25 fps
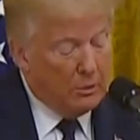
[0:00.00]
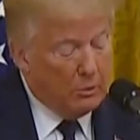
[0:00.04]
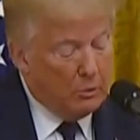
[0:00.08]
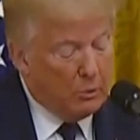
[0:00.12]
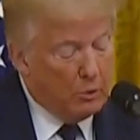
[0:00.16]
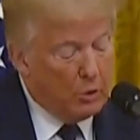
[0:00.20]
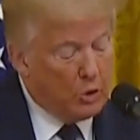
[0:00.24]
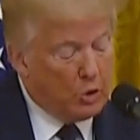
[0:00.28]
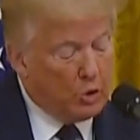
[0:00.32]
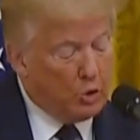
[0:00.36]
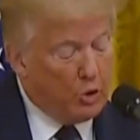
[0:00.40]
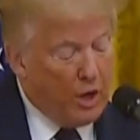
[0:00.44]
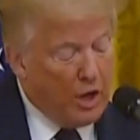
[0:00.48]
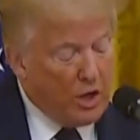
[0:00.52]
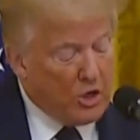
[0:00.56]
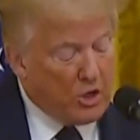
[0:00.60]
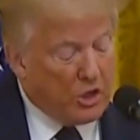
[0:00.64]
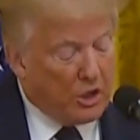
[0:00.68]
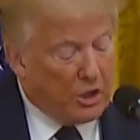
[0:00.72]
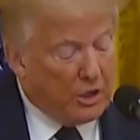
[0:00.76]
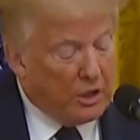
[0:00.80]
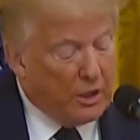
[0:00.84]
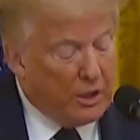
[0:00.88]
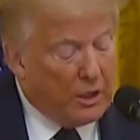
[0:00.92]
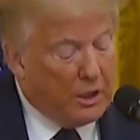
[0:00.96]
were
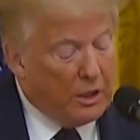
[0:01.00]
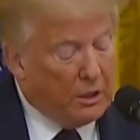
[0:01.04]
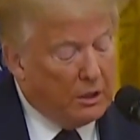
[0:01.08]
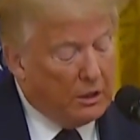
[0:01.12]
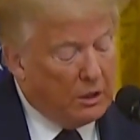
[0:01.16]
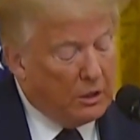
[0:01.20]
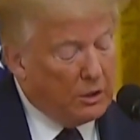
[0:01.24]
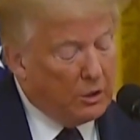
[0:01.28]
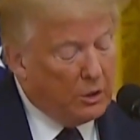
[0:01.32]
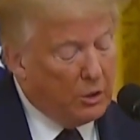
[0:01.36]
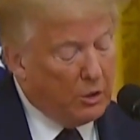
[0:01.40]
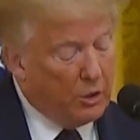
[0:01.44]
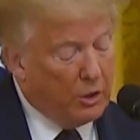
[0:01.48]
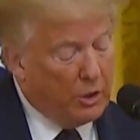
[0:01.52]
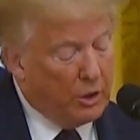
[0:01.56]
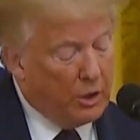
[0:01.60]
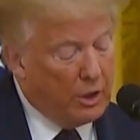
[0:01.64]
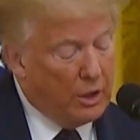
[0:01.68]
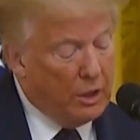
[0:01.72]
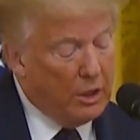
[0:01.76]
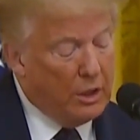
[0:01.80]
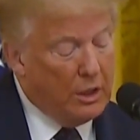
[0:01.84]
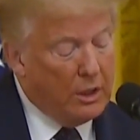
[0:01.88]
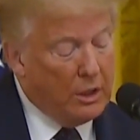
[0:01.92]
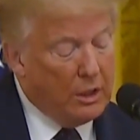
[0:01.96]
tragically killed
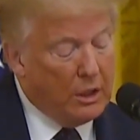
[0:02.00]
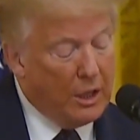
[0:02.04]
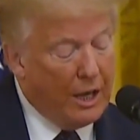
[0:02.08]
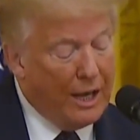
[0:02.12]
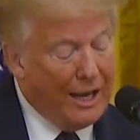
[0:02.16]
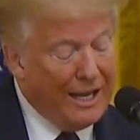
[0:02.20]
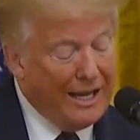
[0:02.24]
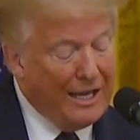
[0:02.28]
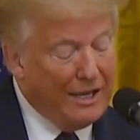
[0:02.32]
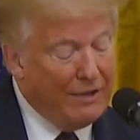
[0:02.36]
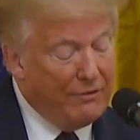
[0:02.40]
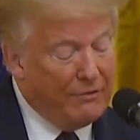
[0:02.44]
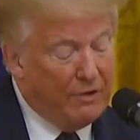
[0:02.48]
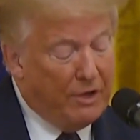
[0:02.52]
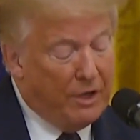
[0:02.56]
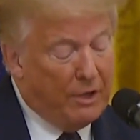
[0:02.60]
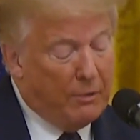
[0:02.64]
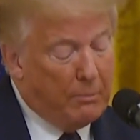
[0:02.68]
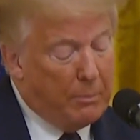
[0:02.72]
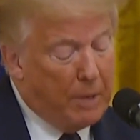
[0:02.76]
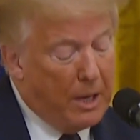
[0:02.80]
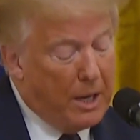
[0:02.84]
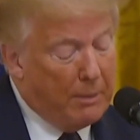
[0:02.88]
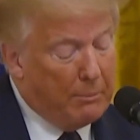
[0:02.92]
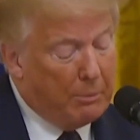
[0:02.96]
during an evening
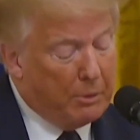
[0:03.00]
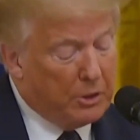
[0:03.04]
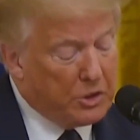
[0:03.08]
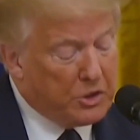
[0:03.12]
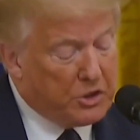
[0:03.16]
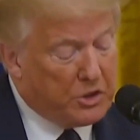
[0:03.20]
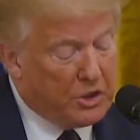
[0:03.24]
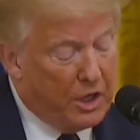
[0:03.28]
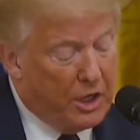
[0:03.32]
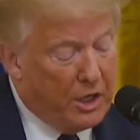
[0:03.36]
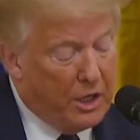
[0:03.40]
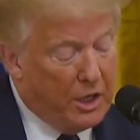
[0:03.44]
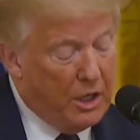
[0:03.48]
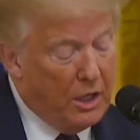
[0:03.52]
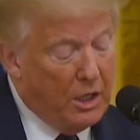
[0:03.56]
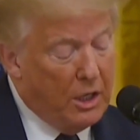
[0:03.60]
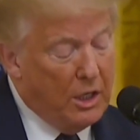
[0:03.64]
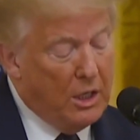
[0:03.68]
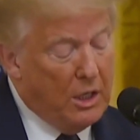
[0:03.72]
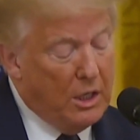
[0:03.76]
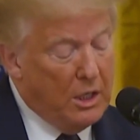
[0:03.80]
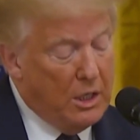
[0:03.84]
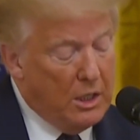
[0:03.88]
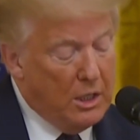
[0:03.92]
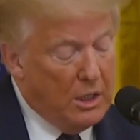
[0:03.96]
Bible study
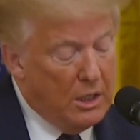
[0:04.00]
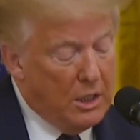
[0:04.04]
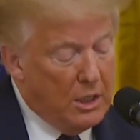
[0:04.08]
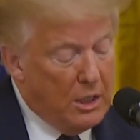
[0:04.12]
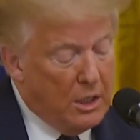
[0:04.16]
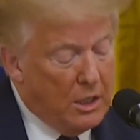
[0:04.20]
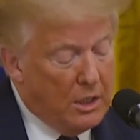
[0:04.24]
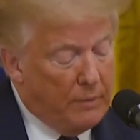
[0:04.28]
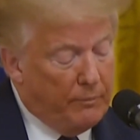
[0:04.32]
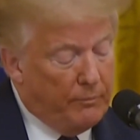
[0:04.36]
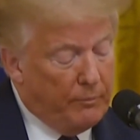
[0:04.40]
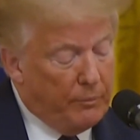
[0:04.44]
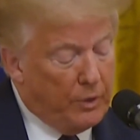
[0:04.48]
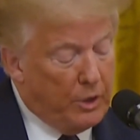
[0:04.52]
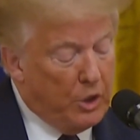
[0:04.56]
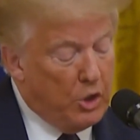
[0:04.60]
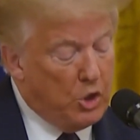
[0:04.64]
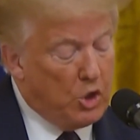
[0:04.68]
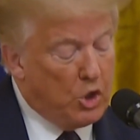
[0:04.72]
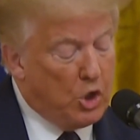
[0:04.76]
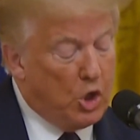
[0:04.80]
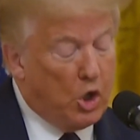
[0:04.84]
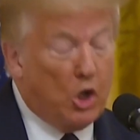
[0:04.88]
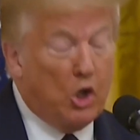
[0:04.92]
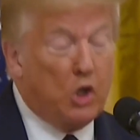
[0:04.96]
in
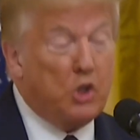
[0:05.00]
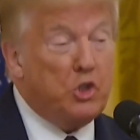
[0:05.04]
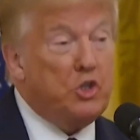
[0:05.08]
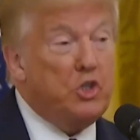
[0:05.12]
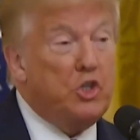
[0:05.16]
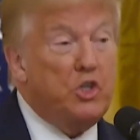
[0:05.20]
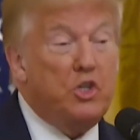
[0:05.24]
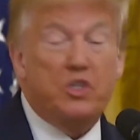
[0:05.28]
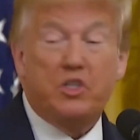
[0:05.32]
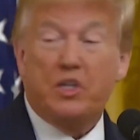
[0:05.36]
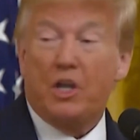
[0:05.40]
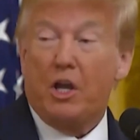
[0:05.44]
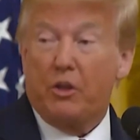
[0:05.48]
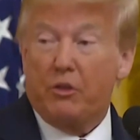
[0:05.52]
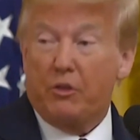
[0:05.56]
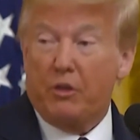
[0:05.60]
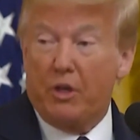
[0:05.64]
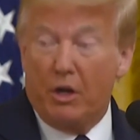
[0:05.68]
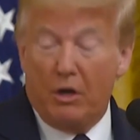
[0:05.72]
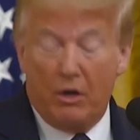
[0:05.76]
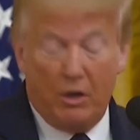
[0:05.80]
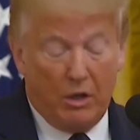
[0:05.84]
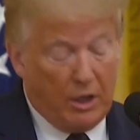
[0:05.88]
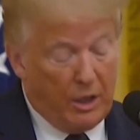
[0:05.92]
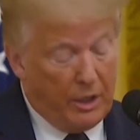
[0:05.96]
Charleston, South
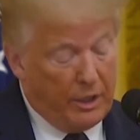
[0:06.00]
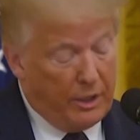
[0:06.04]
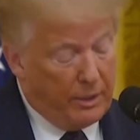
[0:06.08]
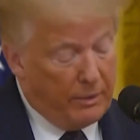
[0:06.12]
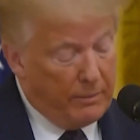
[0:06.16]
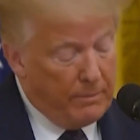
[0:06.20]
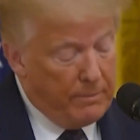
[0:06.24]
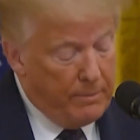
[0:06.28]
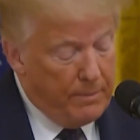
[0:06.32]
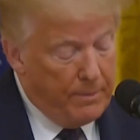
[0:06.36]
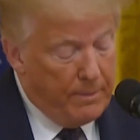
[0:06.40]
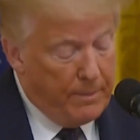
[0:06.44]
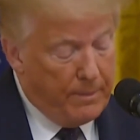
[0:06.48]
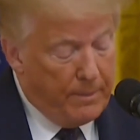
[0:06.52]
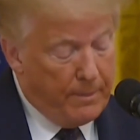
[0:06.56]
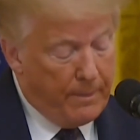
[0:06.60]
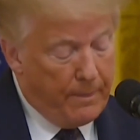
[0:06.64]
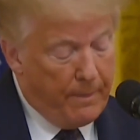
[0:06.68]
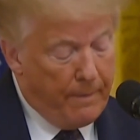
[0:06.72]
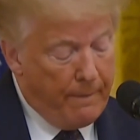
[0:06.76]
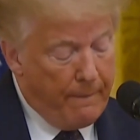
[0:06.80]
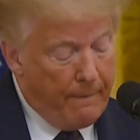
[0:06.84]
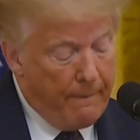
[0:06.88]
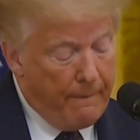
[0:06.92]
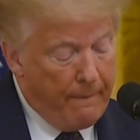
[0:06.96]
Carolina.
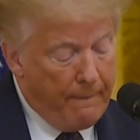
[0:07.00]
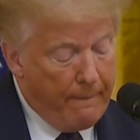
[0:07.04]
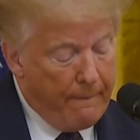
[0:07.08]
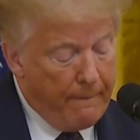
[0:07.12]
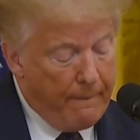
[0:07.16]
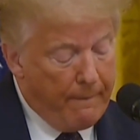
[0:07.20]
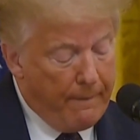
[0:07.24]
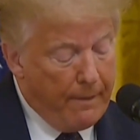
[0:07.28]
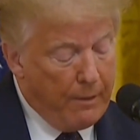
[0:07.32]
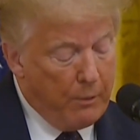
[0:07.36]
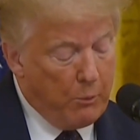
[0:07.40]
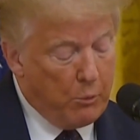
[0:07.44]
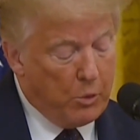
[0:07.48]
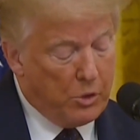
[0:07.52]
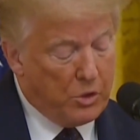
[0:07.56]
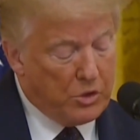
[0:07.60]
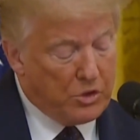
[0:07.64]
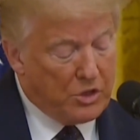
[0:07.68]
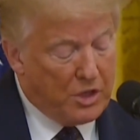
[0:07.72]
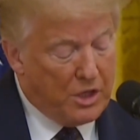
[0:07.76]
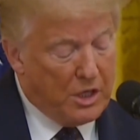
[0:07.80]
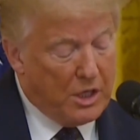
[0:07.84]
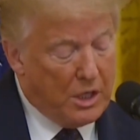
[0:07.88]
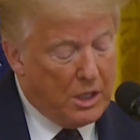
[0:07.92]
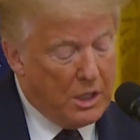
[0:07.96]
That was
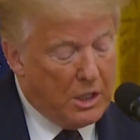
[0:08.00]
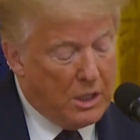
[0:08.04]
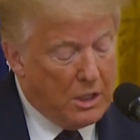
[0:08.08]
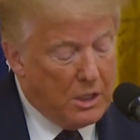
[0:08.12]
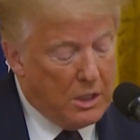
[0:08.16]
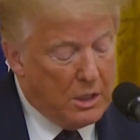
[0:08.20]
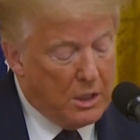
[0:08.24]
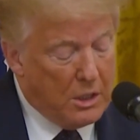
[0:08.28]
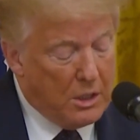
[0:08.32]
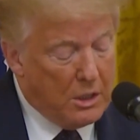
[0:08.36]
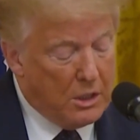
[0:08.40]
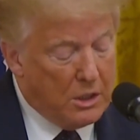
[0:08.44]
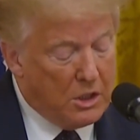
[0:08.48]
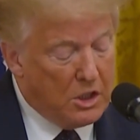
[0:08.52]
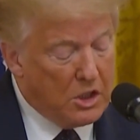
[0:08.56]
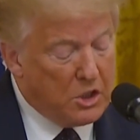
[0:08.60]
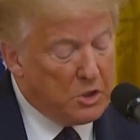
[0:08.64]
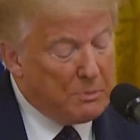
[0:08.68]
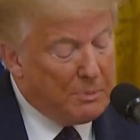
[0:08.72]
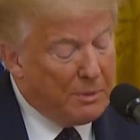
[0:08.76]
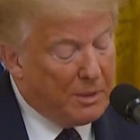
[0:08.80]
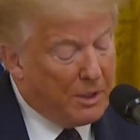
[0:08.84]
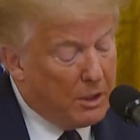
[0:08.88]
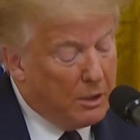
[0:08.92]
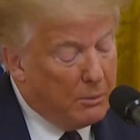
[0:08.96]
a
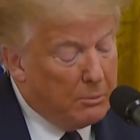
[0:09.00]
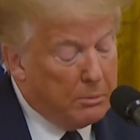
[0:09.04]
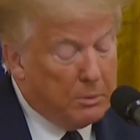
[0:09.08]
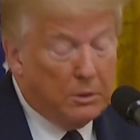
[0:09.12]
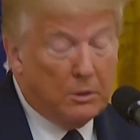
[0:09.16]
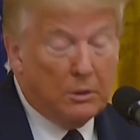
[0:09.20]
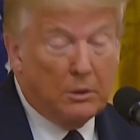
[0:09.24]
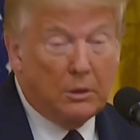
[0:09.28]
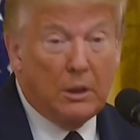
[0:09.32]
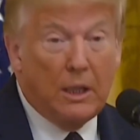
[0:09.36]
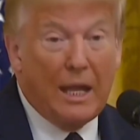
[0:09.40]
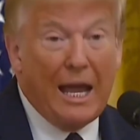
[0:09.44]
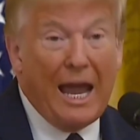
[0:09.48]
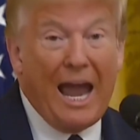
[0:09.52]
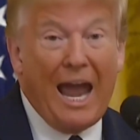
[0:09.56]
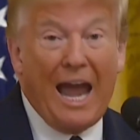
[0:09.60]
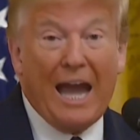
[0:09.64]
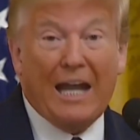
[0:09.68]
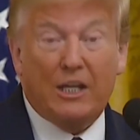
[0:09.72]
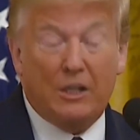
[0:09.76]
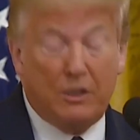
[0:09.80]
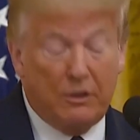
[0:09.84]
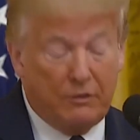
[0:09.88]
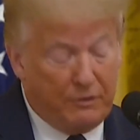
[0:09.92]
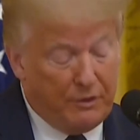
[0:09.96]
despicable
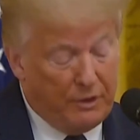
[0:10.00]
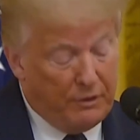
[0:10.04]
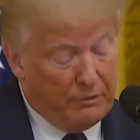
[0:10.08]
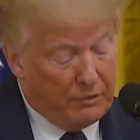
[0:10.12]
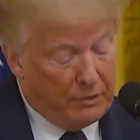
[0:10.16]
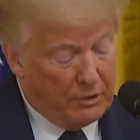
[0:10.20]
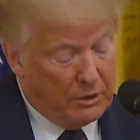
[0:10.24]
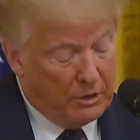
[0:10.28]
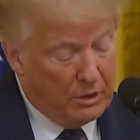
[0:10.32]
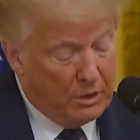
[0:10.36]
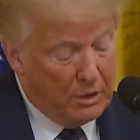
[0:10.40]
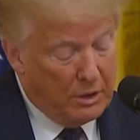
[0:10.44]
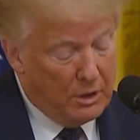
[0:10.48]
act of evil.